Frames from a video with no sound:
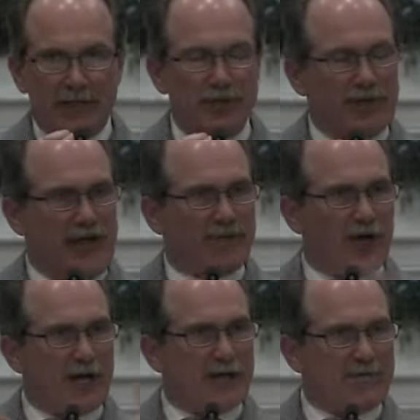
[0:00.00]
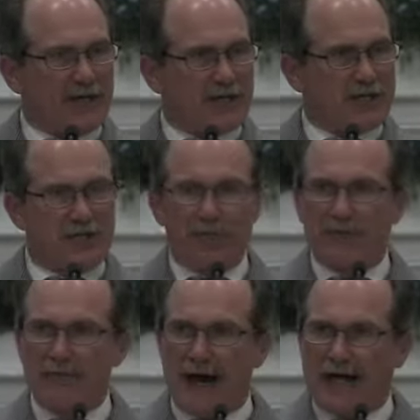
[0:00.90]
You can have greater fellowship
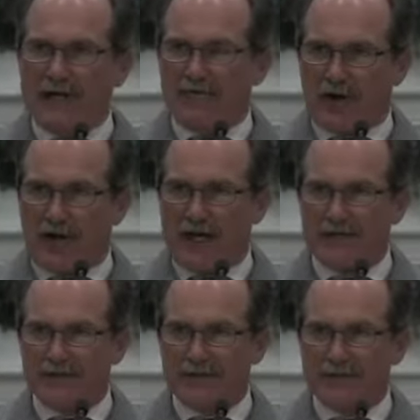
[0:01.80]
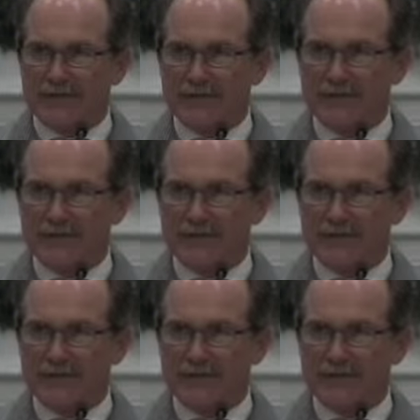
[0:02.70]
with the body of Christ